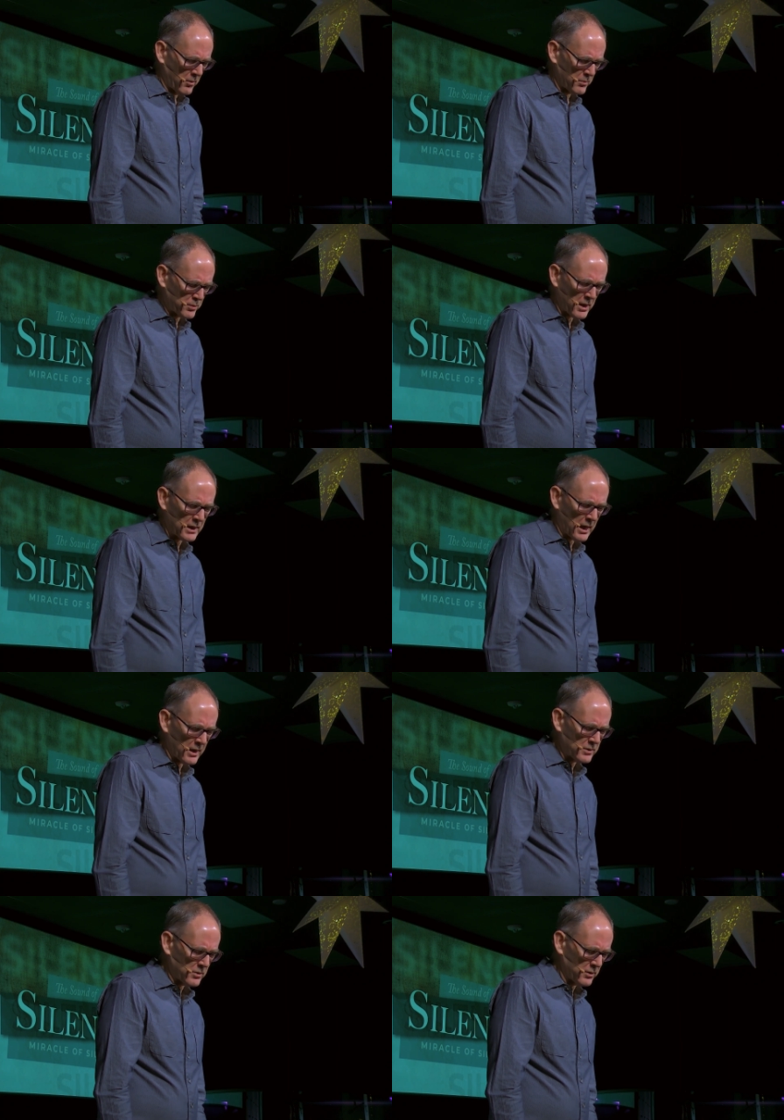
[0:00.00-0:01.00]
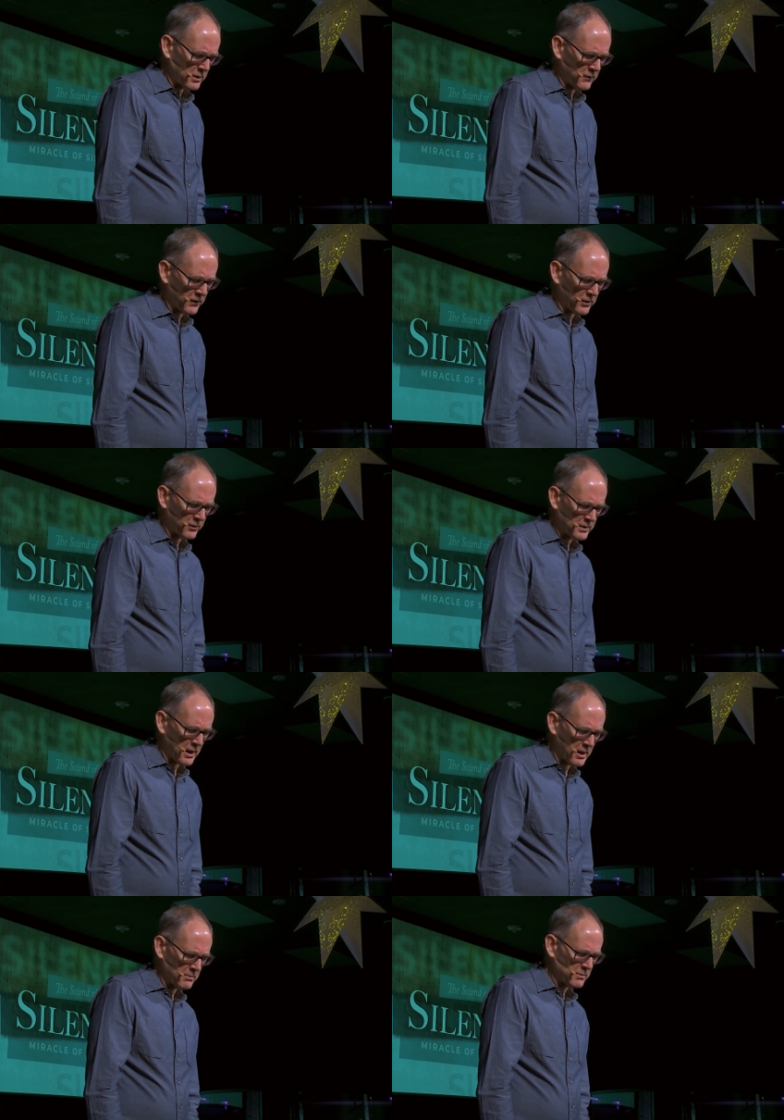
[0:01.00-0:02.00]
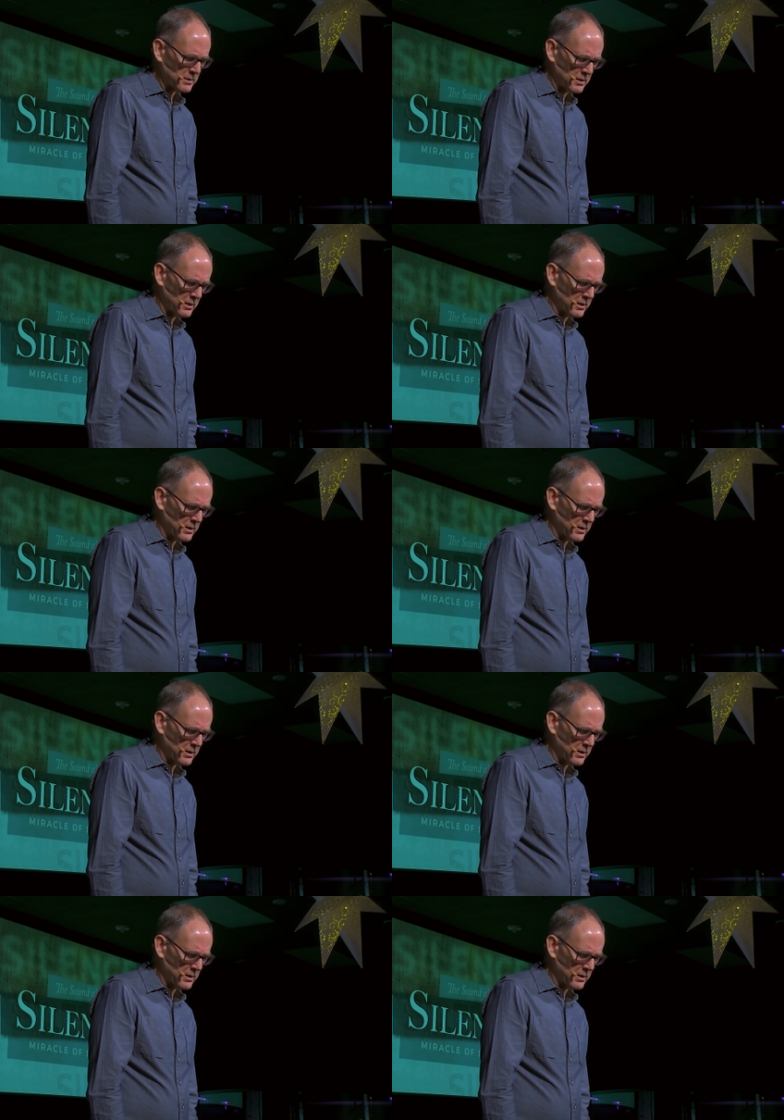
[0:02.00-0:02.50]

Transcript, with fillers: We pray, God, during difficult times